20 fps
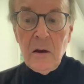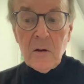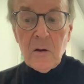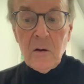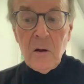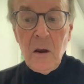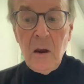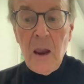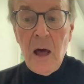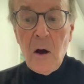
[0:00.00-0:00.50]

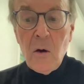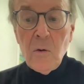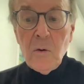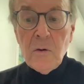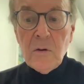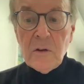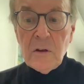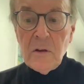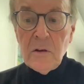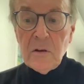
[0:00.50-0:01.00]

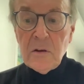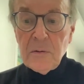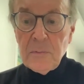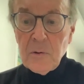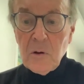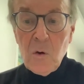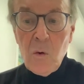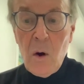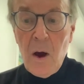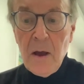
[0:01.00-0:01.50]
loud and
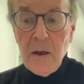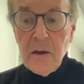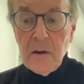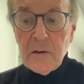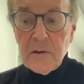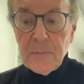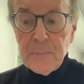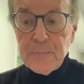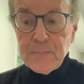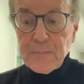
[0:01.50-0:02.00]
quiet,
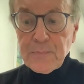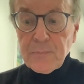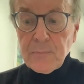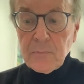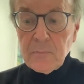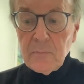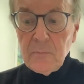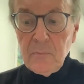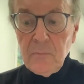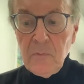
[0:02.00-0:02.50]

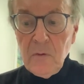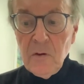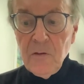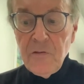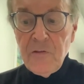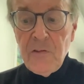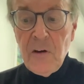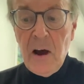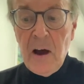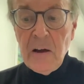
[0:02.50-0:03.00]

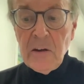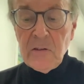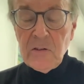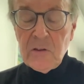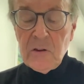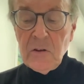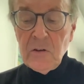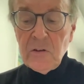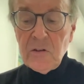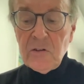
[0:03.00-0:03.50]
fast
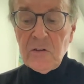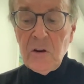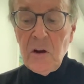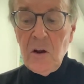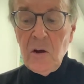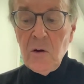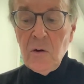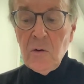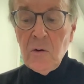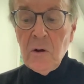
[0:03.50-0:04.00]
and
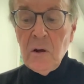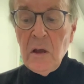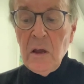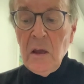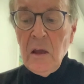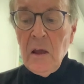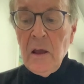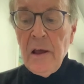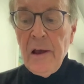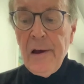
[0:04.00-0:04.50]
slow,
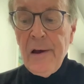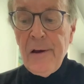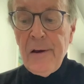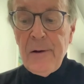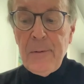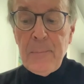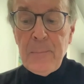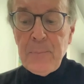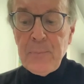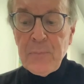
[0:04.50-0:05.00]

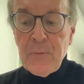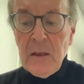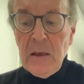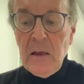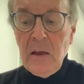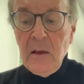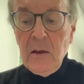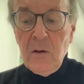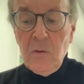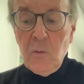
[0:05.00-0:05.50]

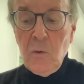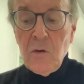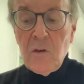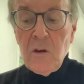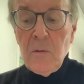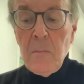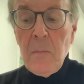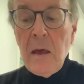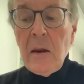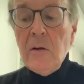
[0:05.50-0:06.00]
with a
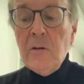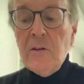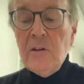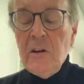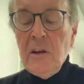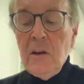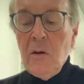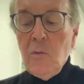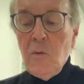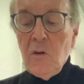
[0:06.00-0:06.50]

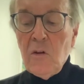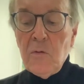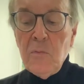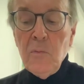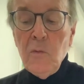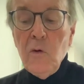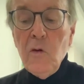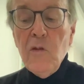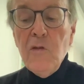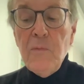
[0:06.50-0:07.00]
melody, with
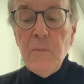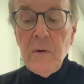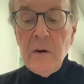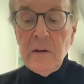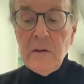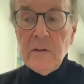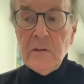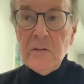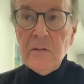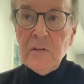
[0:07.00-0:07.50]

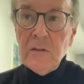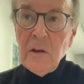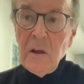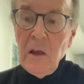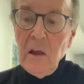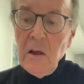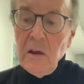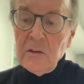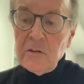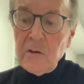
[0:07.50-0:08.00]
movements,
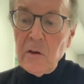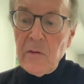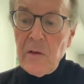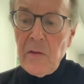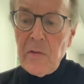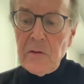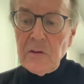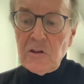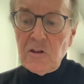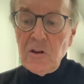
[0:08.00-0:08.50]
so
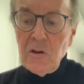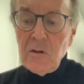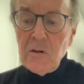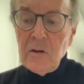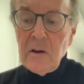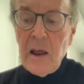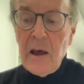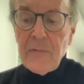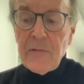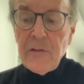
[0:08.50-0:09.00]
that the children
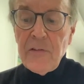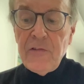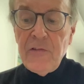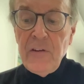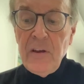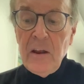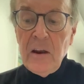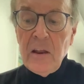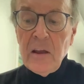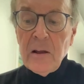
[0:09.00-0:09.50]
have the
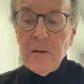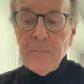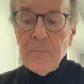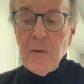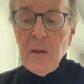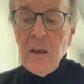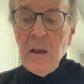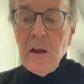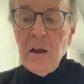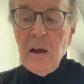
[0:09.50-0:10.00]
feeling
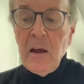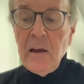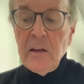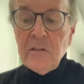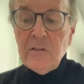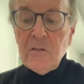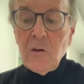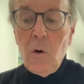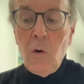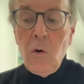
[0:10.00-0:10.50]

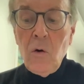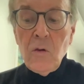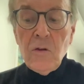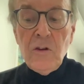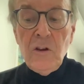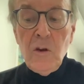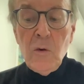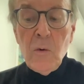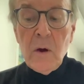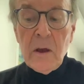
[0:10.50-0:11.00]
it's all
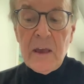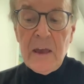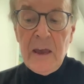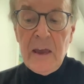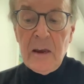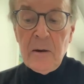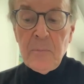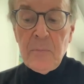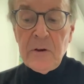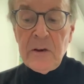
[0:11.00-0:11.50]
new
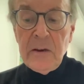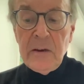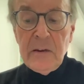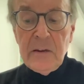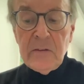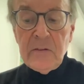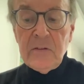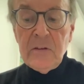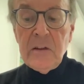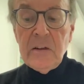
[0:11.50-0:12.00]
again, but it
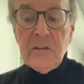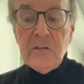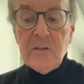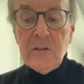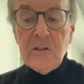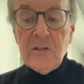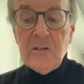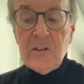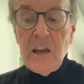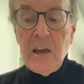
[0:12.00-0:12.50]
isn't. It's the
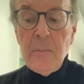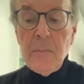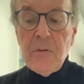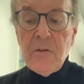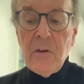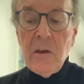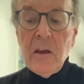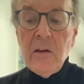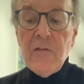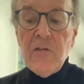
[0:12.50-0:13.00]
same
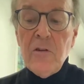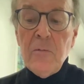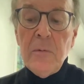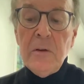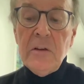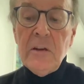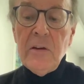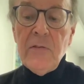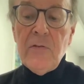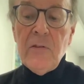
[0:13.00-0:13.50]
thing from a
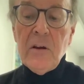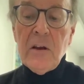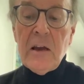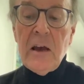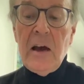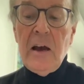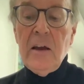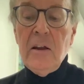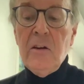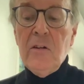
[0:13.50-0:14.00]
different
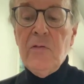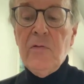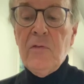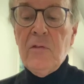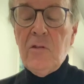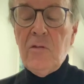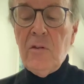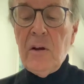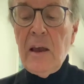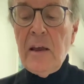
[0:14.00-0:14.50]
kind of
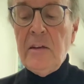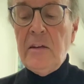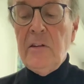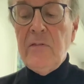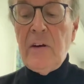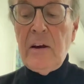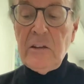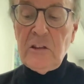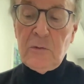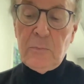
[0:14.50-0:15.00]
creative
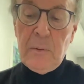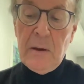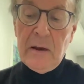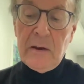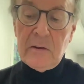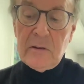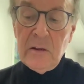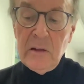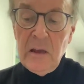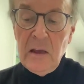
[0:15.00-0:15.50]

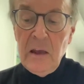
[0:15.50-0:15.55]
aspect.